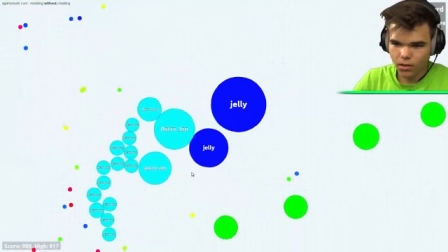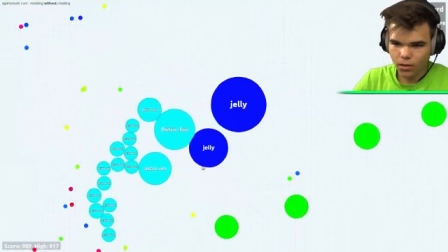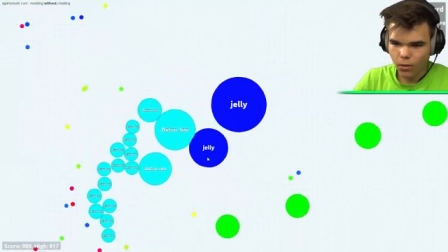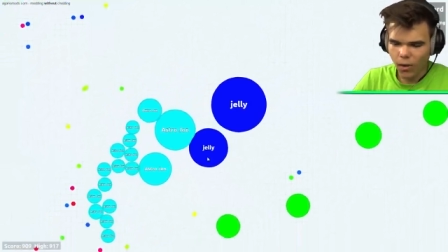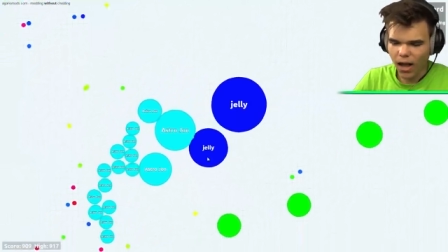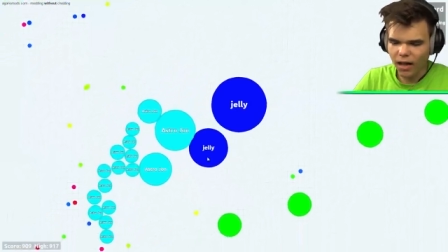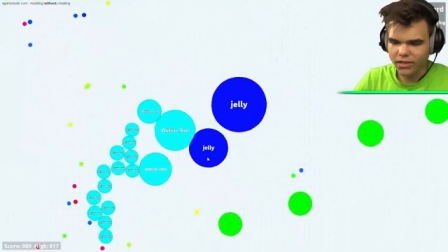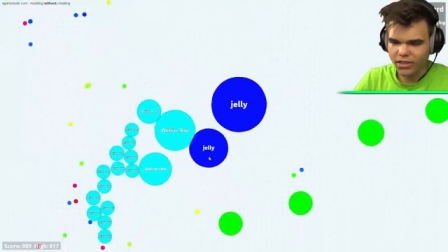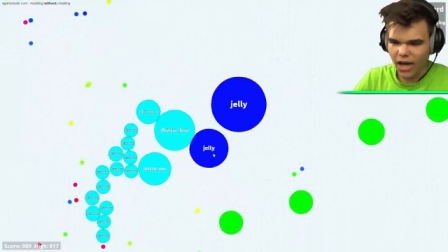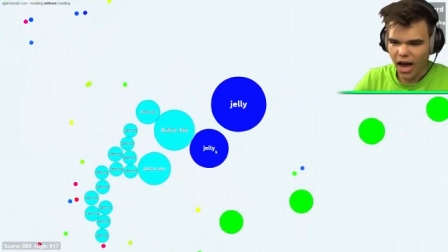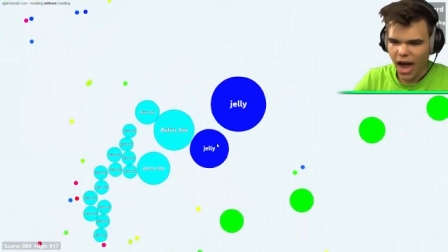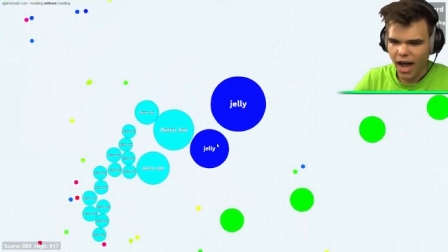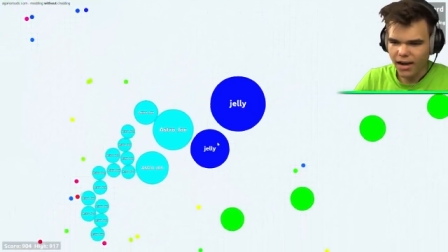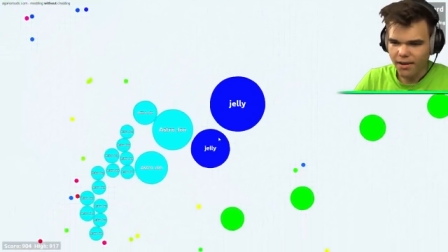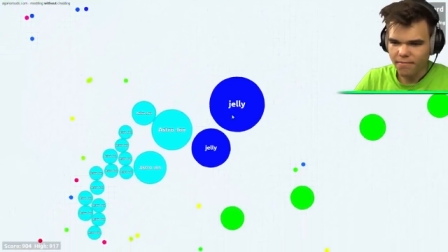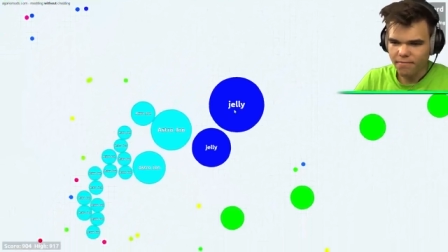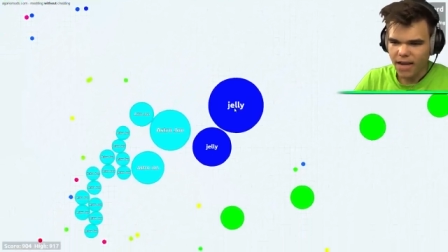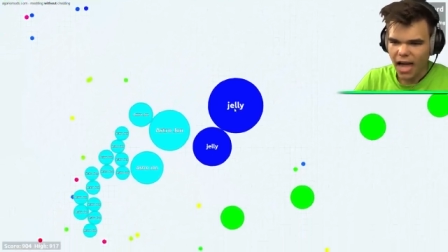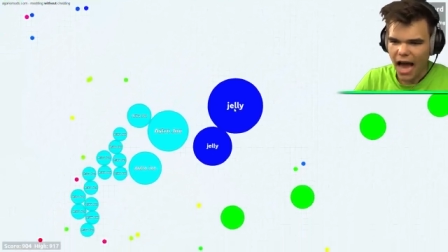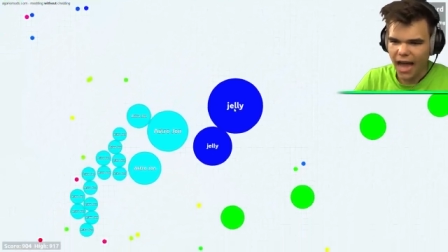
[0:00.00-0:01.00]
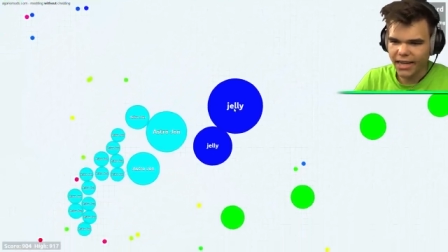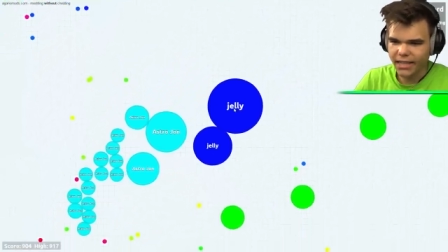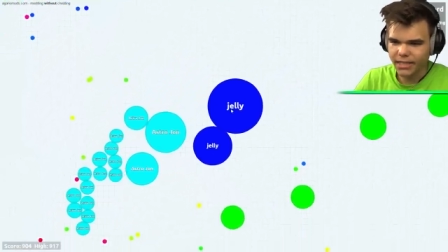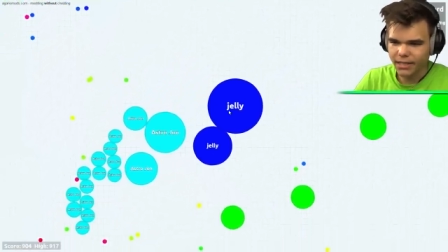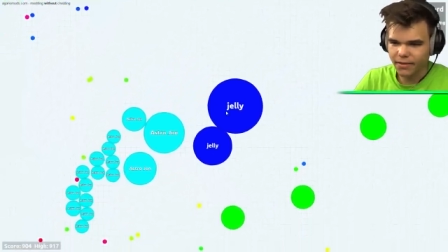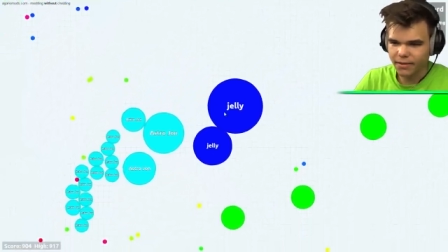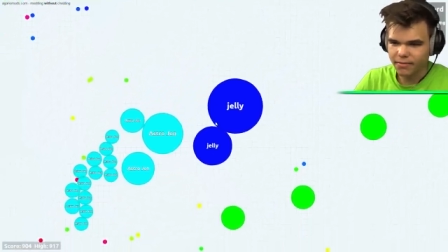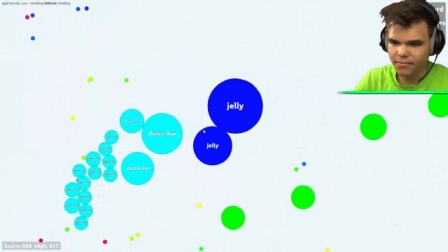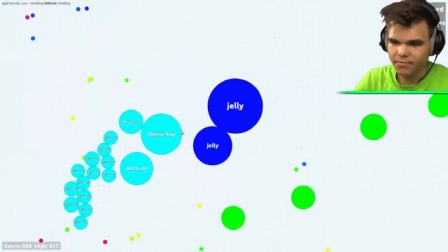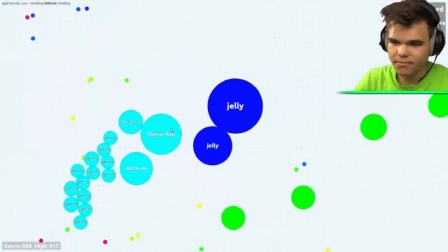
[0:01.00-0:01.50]
Well, John, how you
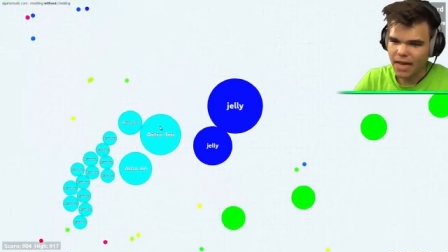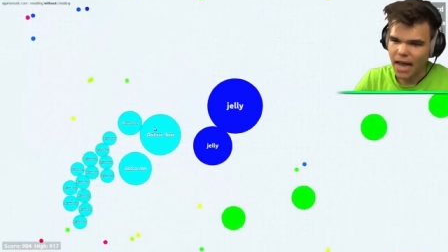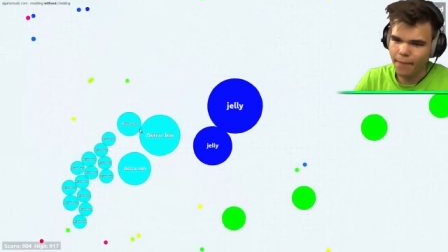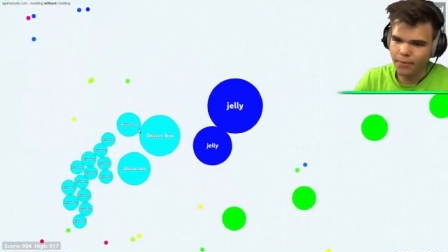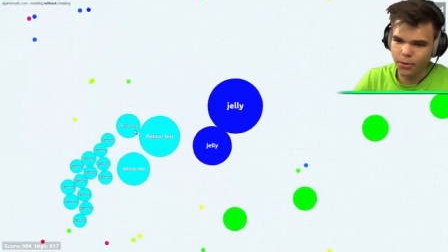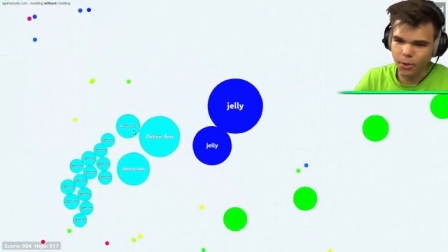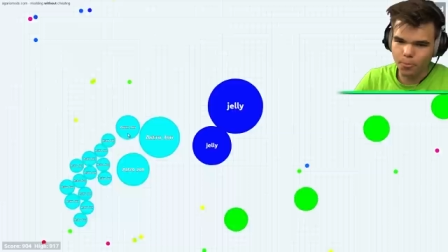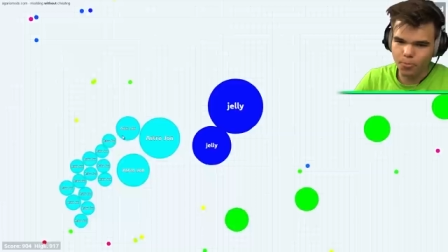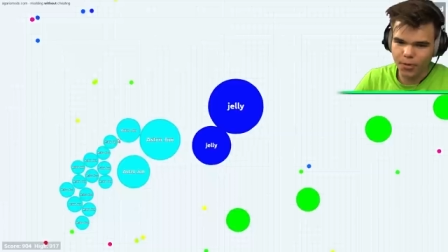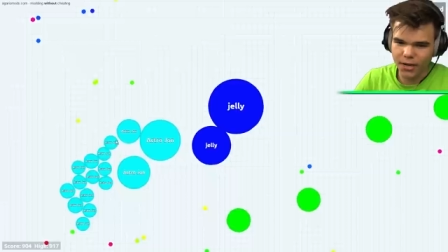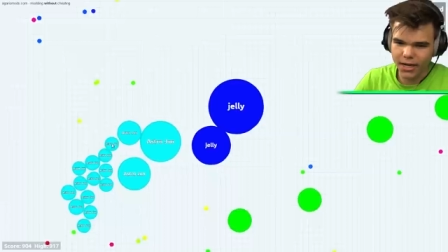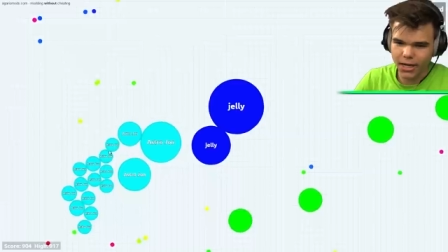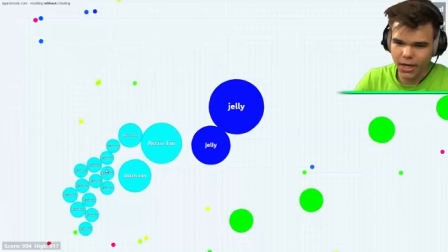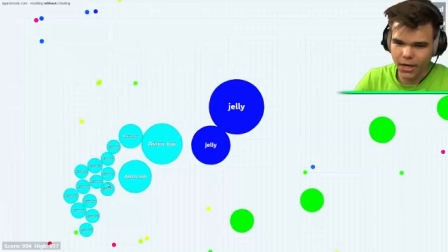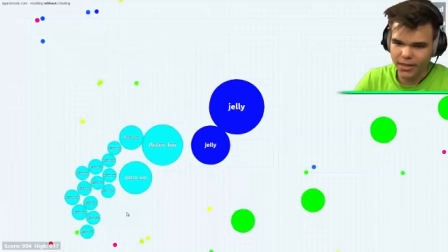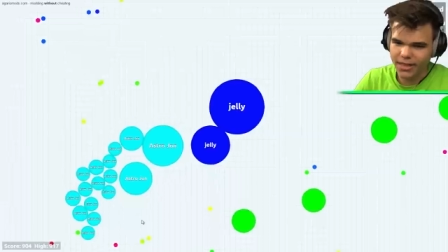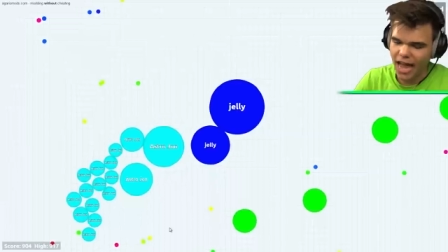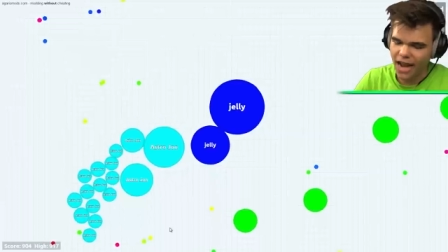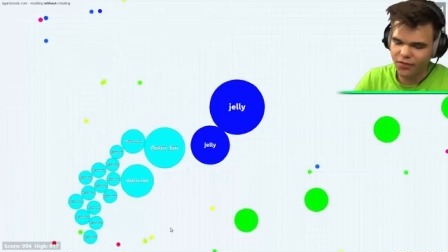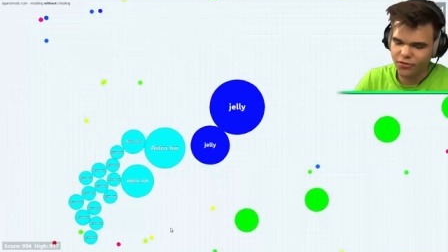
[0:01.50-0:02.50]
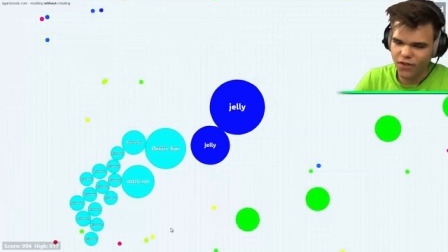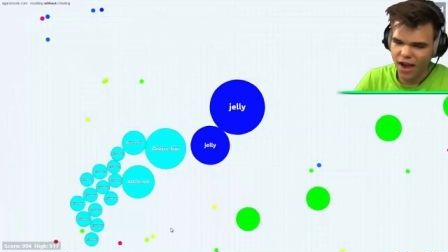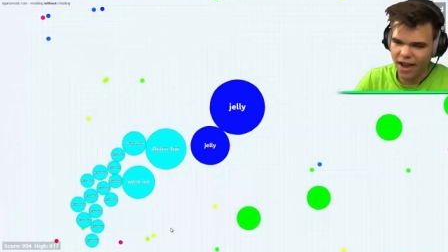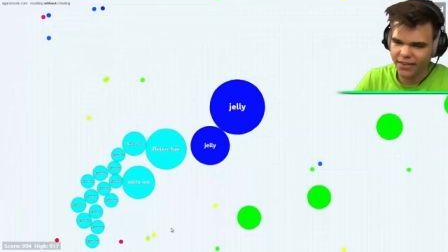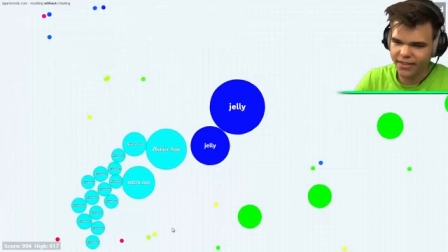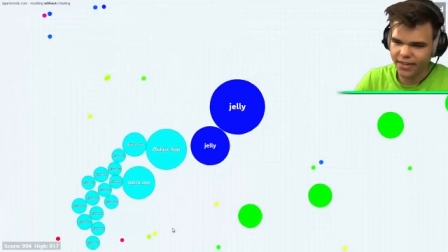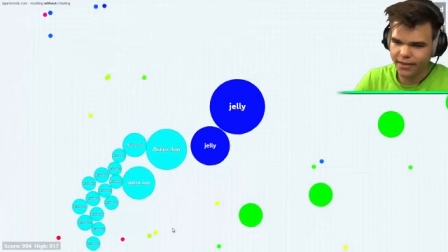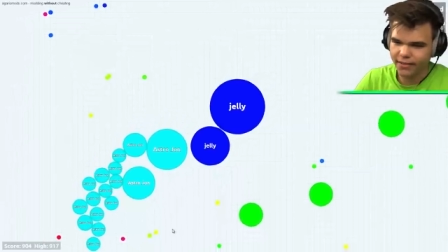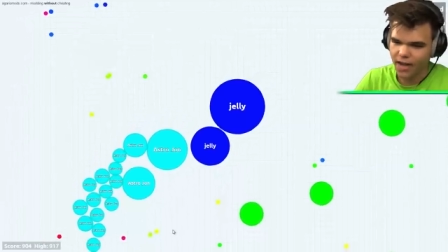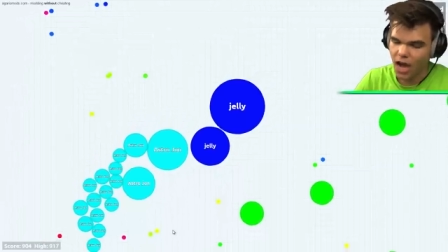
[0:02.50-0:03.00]
doing? I'm doing pretty good. Thanks for
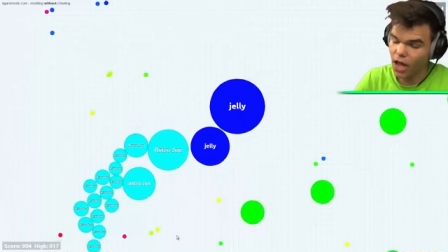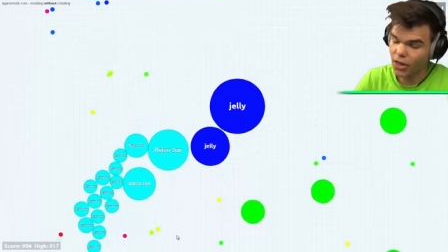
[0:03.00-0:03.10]
asking.